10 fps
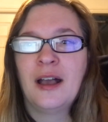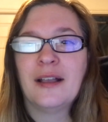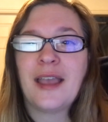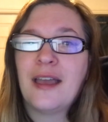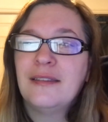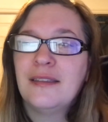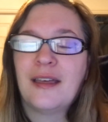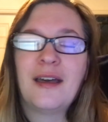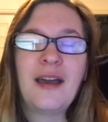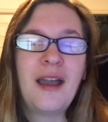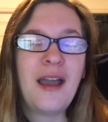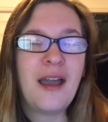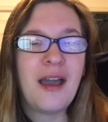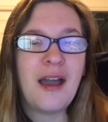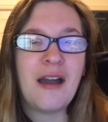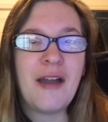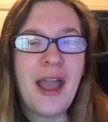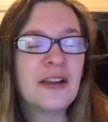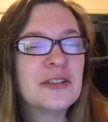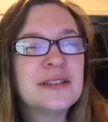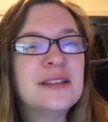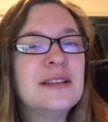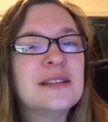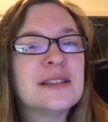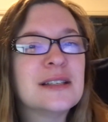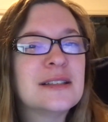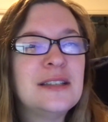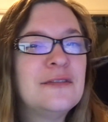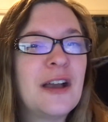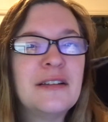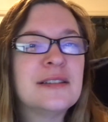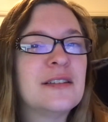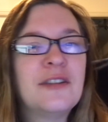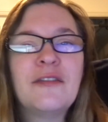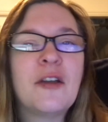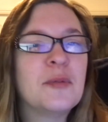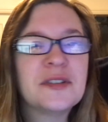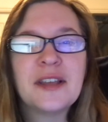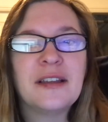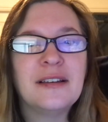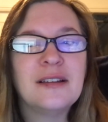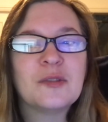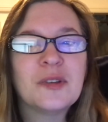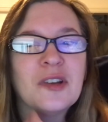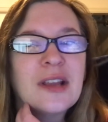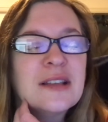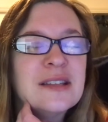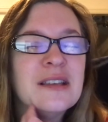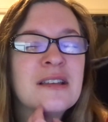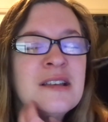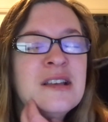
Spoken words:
Again, the accuracy is 65 to 75% is what they're guessing.